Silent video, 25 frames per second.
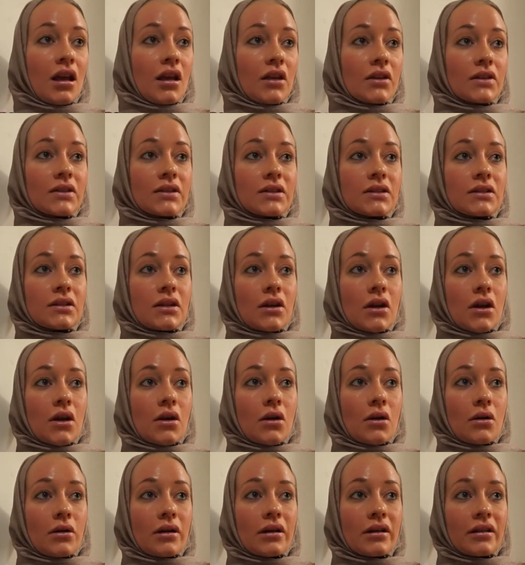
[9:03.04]

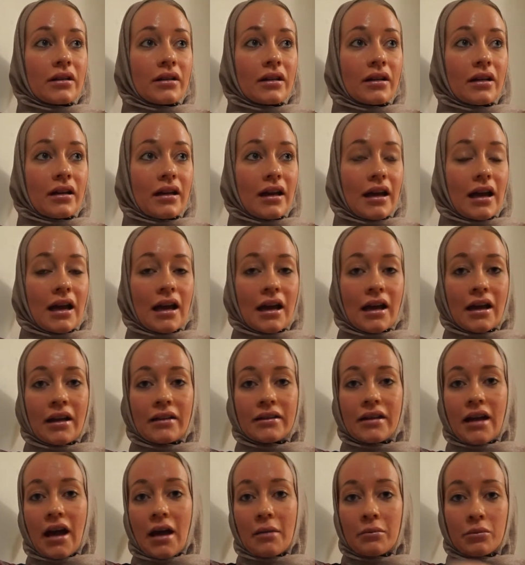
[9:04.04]
So
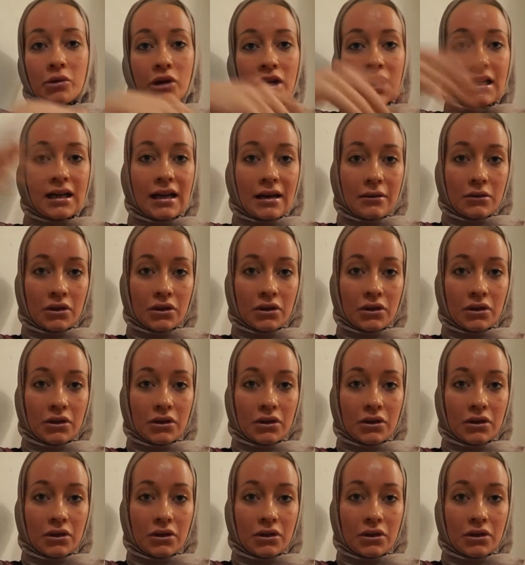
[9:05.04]
the umbrella